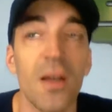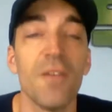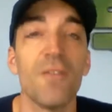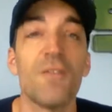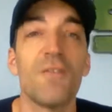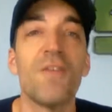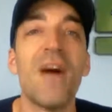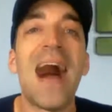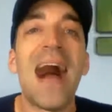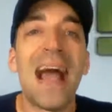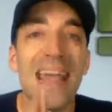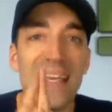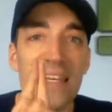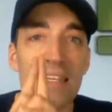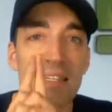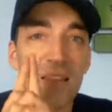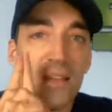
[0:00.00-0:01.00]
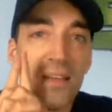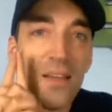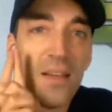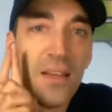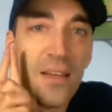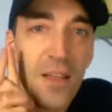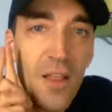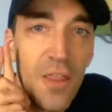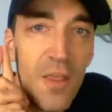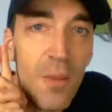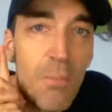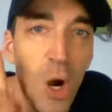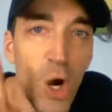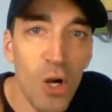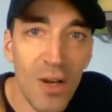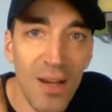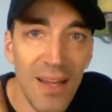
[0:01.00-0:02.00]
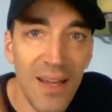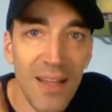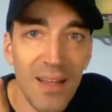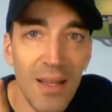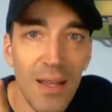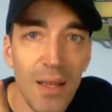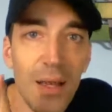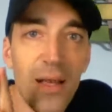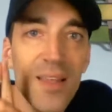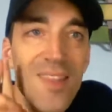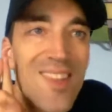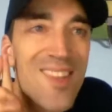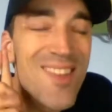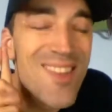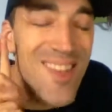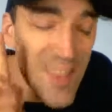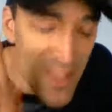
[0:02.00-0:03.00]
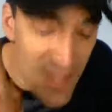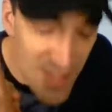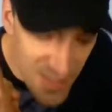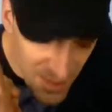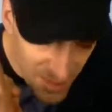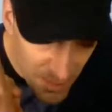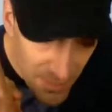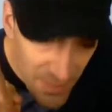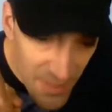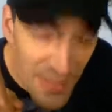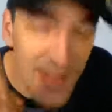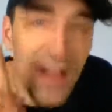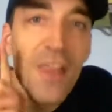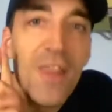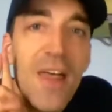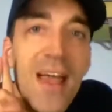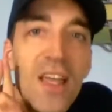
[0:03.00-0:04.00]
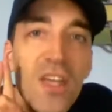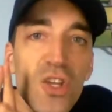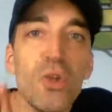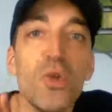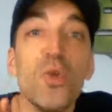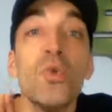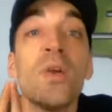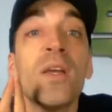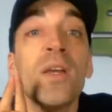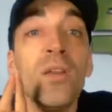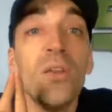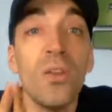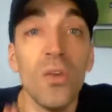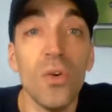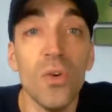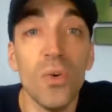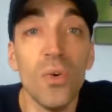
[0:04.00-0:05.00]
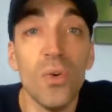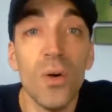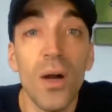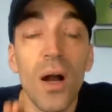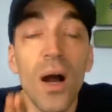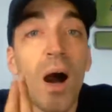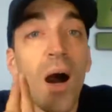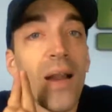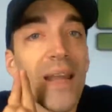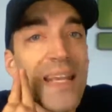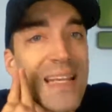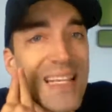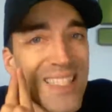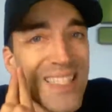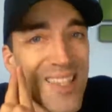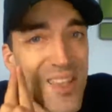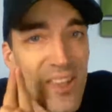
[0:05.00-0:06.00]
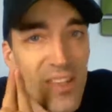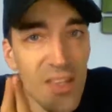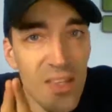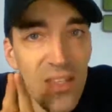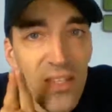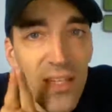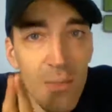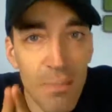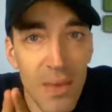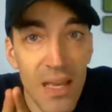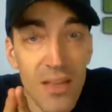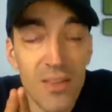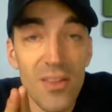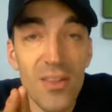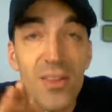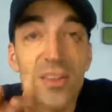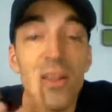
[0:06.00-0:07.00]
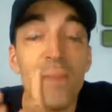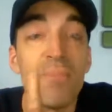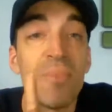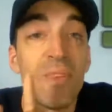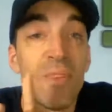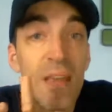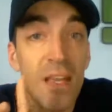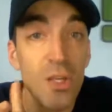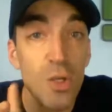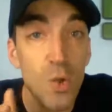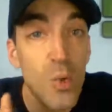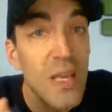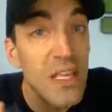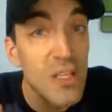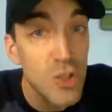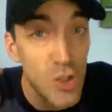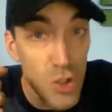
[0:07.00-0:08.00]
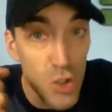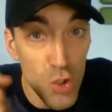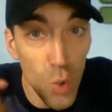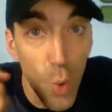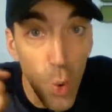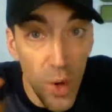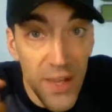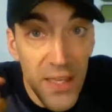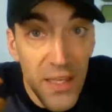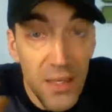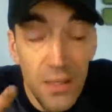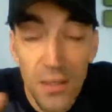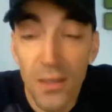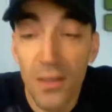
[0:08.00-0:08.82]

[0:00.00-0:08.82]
Find the marketing system that you can do on a consistent basis that you enjoy,